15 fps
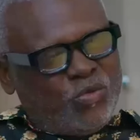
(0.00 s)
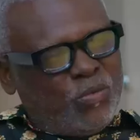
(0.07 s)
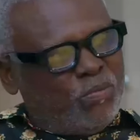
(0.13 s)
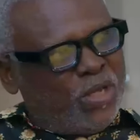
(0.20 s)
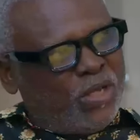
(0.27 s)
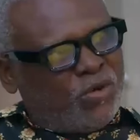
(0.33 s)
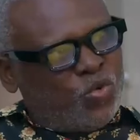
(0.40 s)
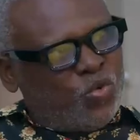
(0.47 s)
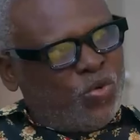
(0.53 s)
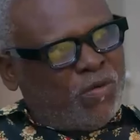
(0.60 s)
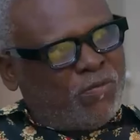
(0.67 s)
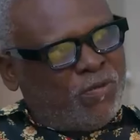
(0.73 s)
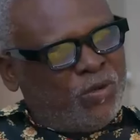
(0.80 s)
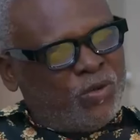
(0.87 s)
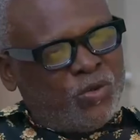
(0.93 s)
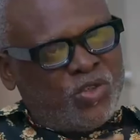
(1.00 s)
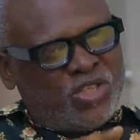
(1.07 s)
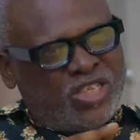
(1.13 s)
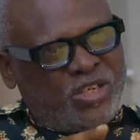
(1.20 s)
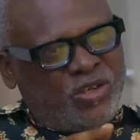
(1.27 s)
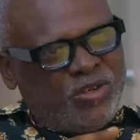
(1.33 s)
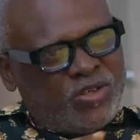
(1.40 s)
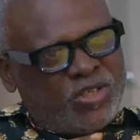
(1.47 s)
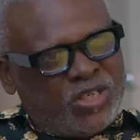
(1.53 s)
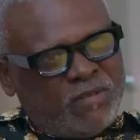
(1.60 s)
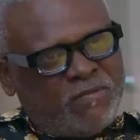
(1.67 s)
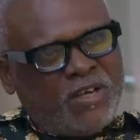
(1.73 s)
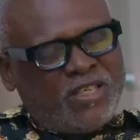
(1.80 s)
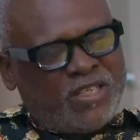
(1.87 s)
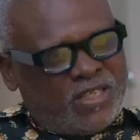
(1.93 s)
will make two of you to see
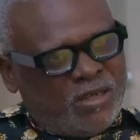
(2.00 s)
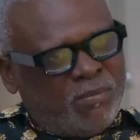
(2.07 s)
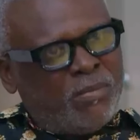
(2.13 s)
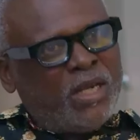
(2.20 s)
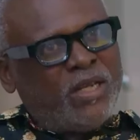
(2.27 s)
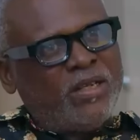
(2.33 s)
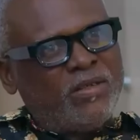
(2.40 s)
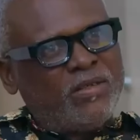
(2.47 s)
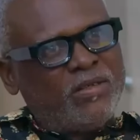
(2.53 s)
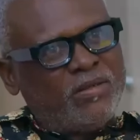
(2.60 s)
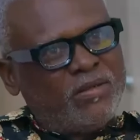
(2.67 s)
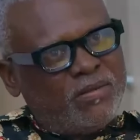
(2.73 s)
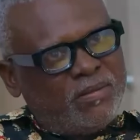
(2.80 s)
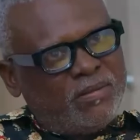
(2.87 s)
yourself as siblings